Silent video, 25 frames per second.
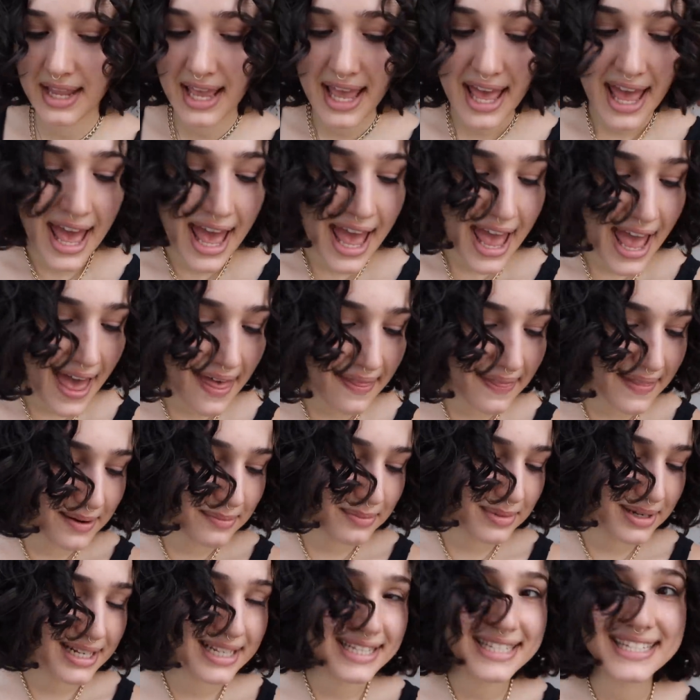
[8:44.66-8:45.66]
And then
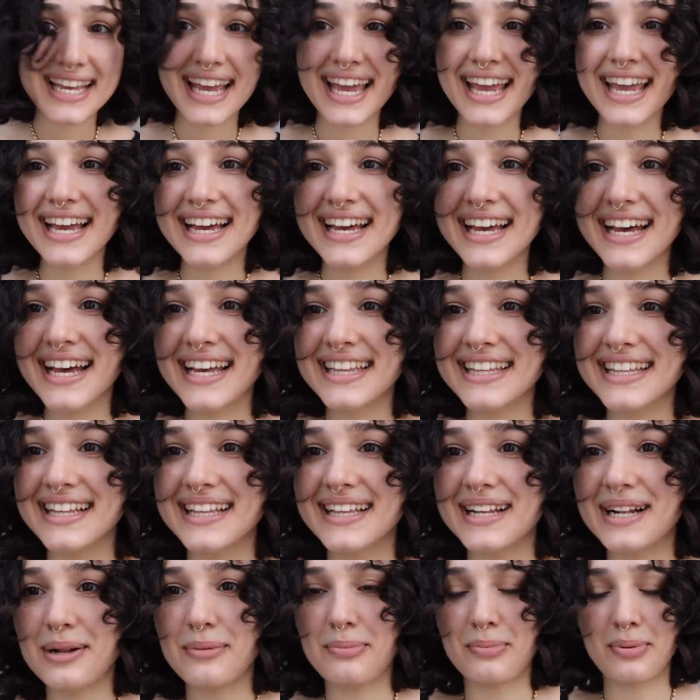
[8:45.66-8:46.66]
I'm gonna take the
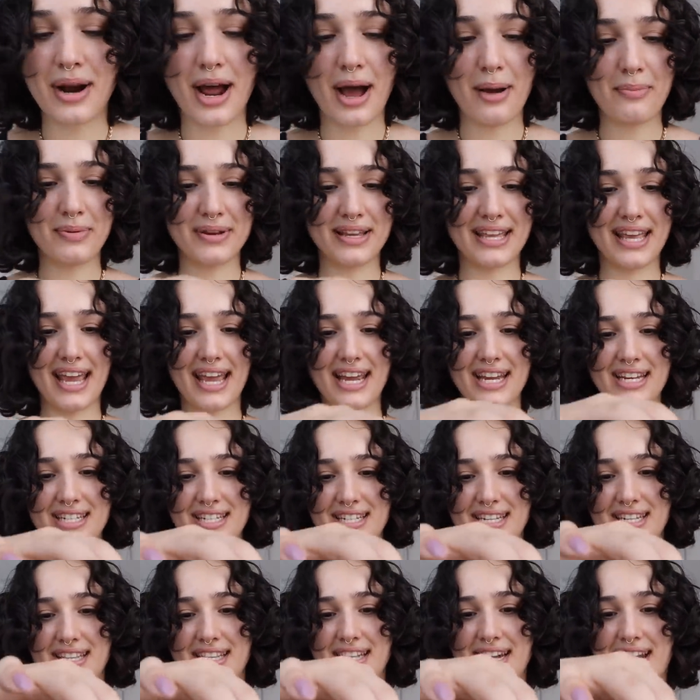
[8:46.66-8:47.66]
little
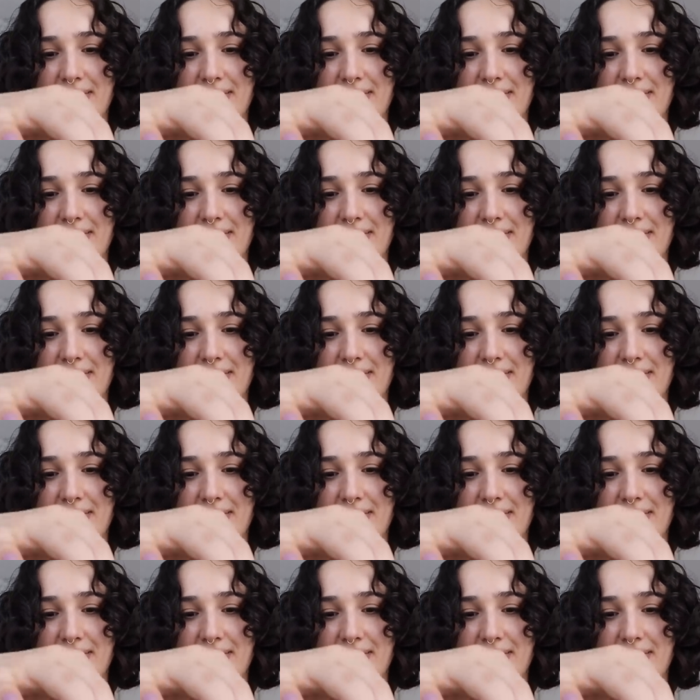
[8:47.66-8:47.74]
propagation that